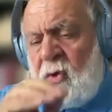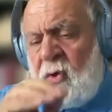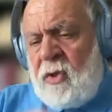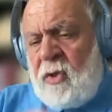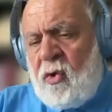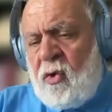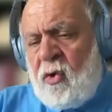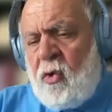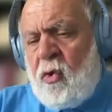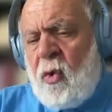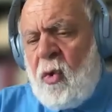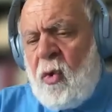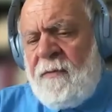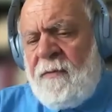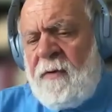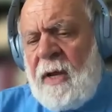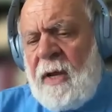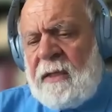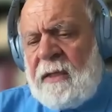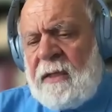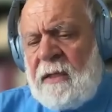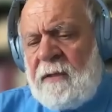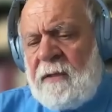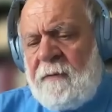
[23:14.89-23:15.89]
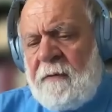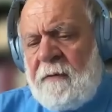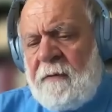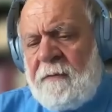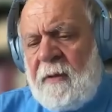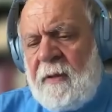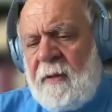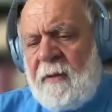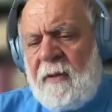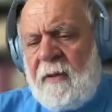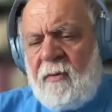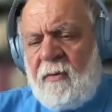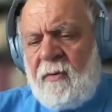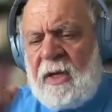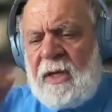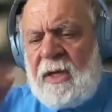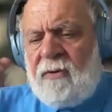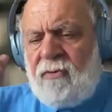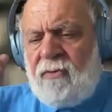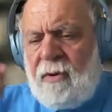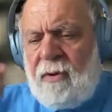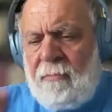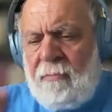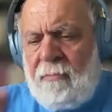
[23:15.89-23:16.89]
So the coup of
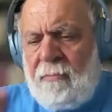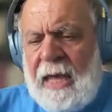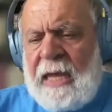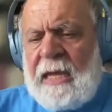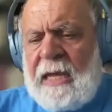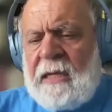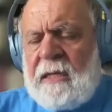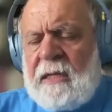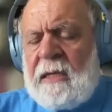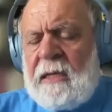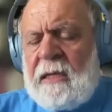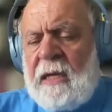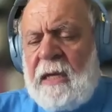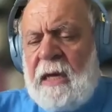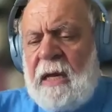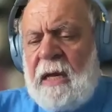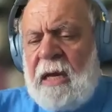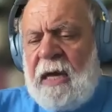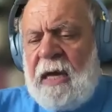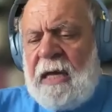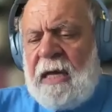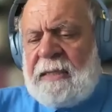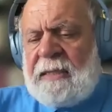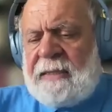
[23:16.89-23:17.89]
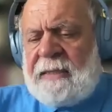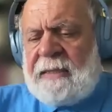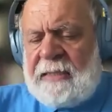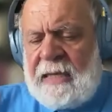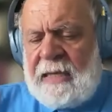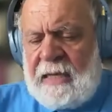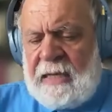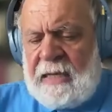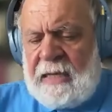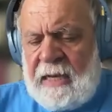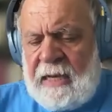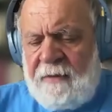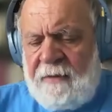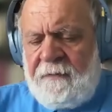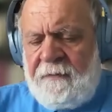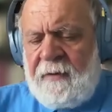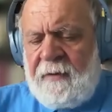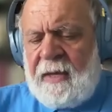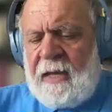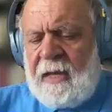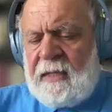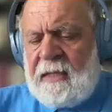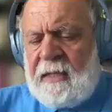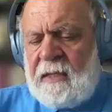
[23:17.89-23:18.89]
1953 remained a
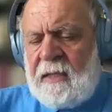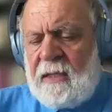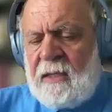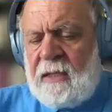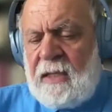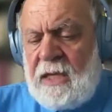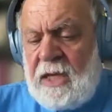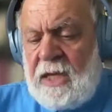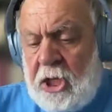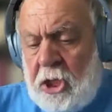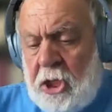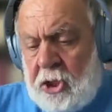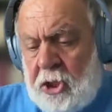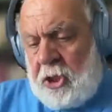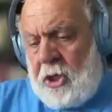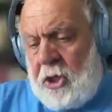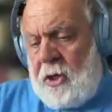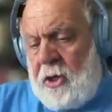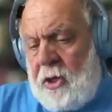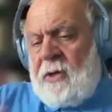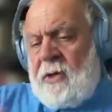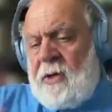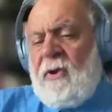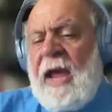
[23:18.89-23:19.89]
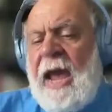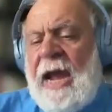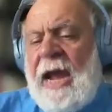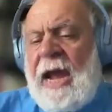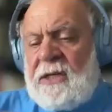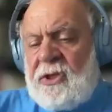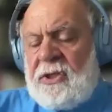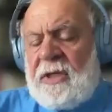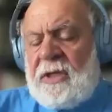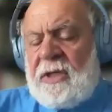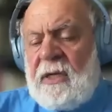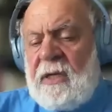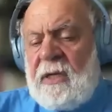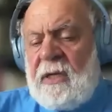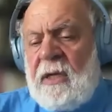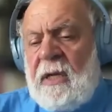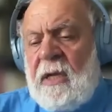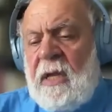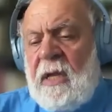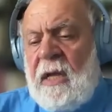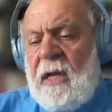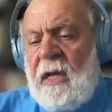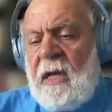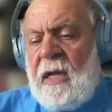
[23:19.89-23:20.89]
significant knee-jerk
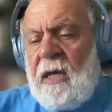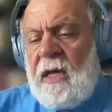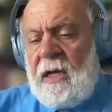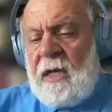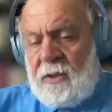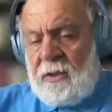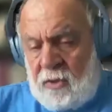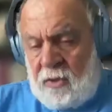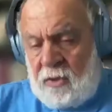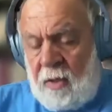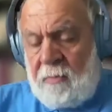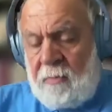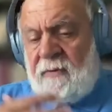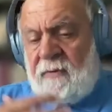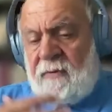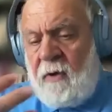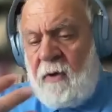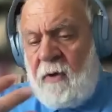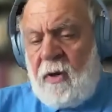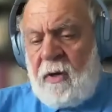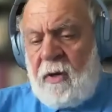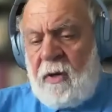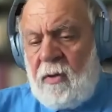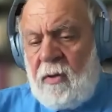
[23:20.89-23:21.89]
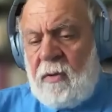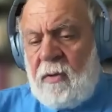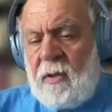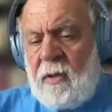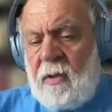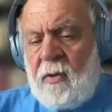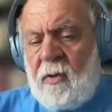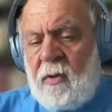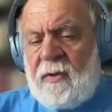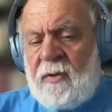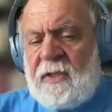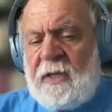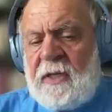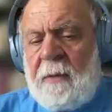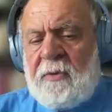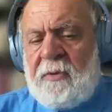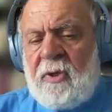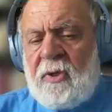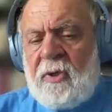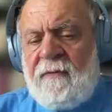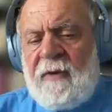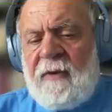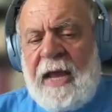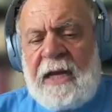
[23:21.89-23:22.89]
reaction in terms of our
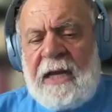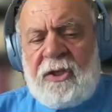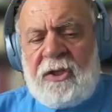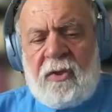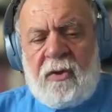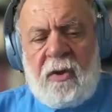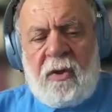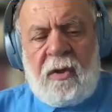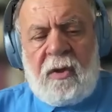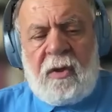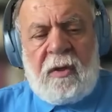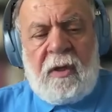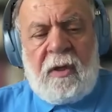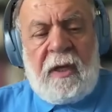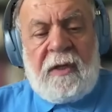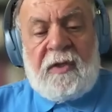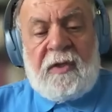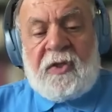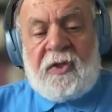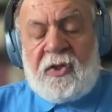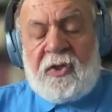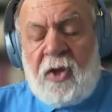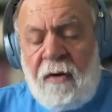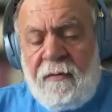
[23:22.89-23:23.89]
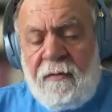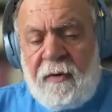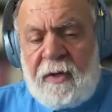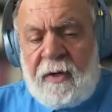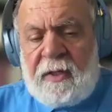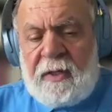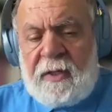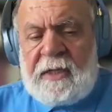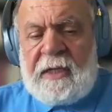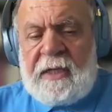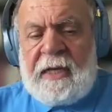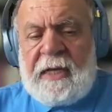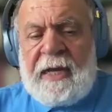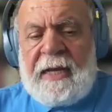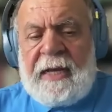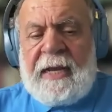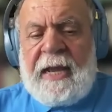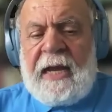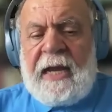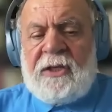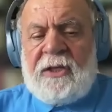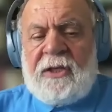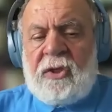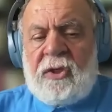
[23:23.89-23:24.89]
conception of national
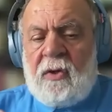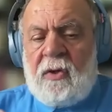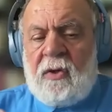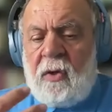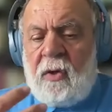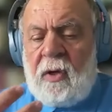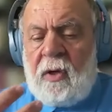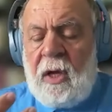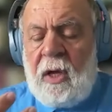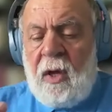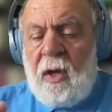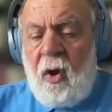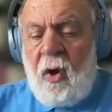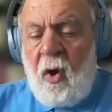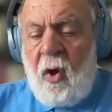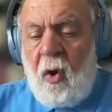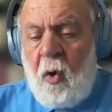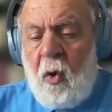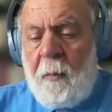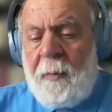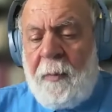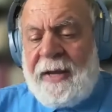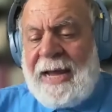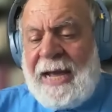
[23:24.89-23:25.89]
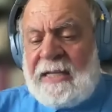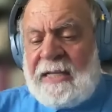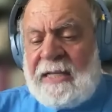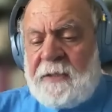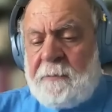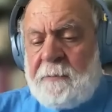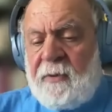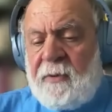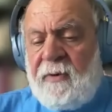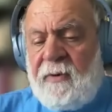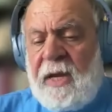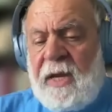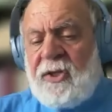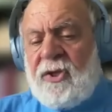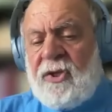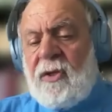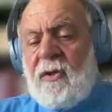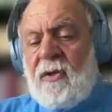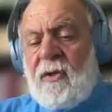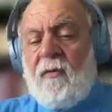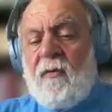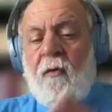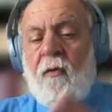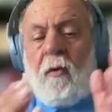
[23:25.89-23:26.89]
sovereignty and national hope and
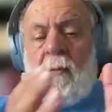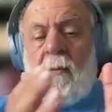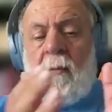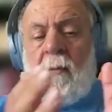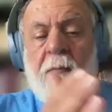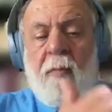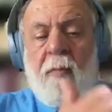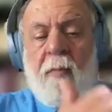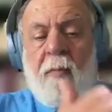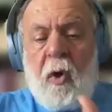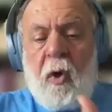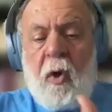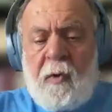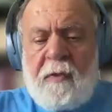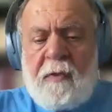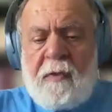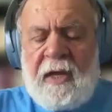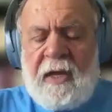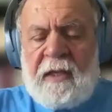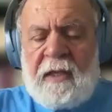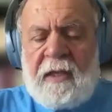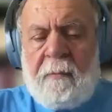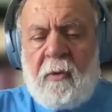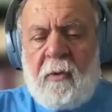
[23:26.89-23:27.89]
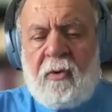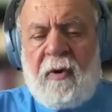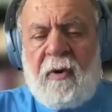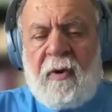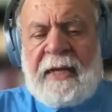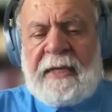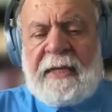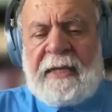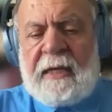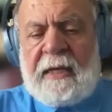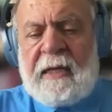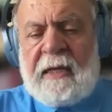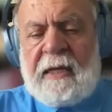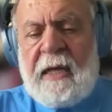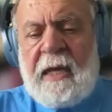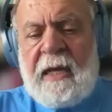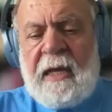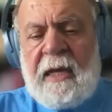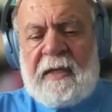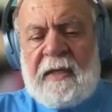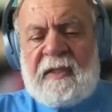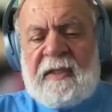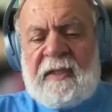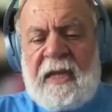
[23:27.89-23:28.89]
aspiration for both a democratic
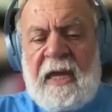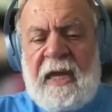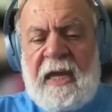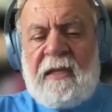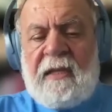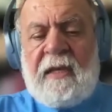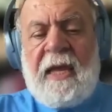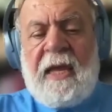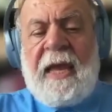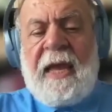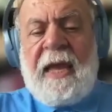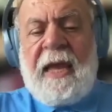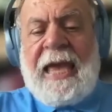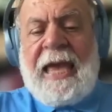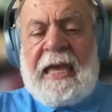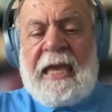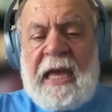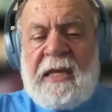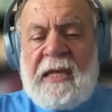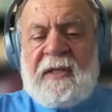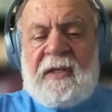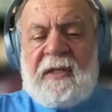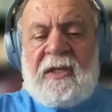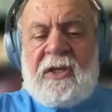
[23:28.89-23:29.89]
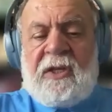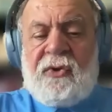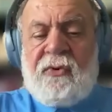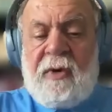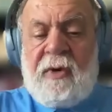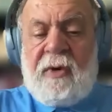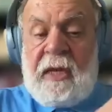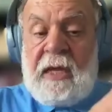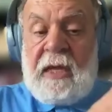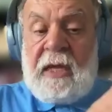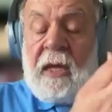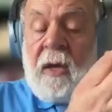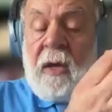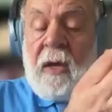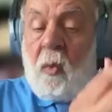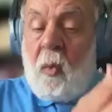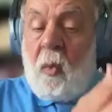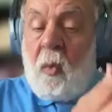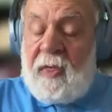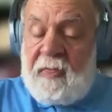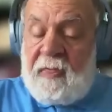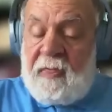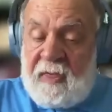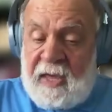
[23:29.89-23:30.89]
state against
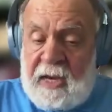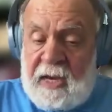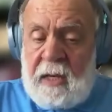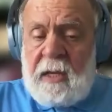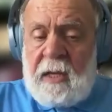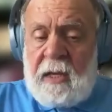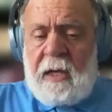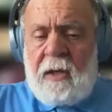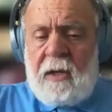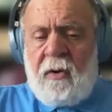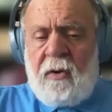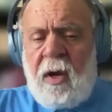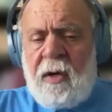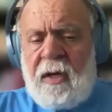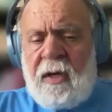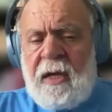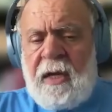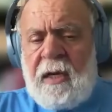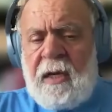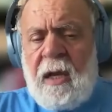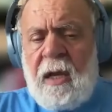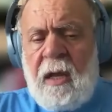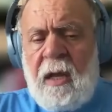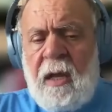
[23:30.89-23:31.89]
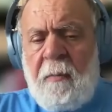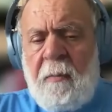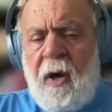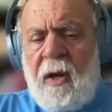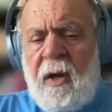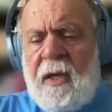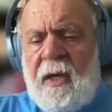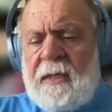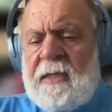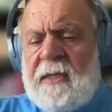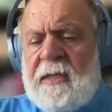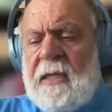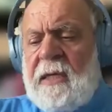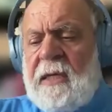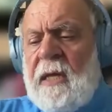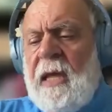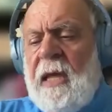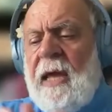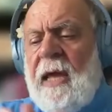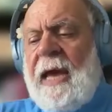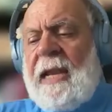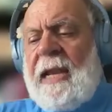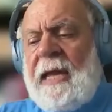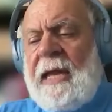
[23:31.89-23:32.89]
tyranny within the Iranian
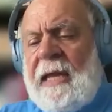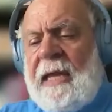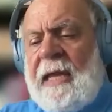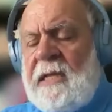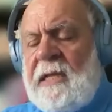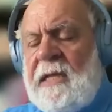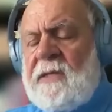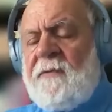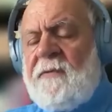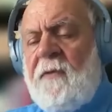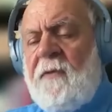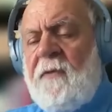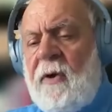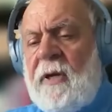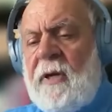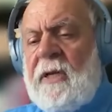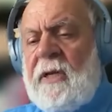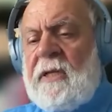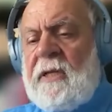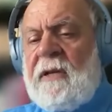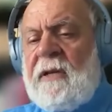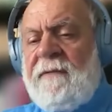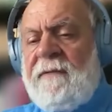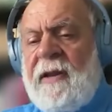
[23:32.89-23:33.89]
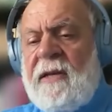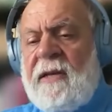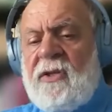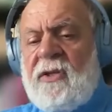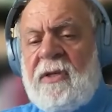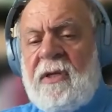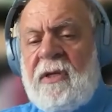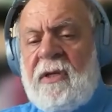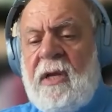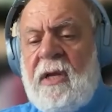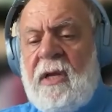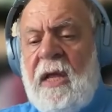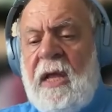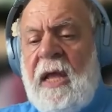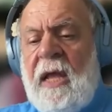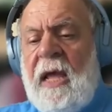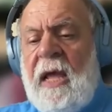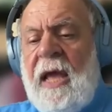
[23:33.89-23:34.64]
polity and against foreign intervention.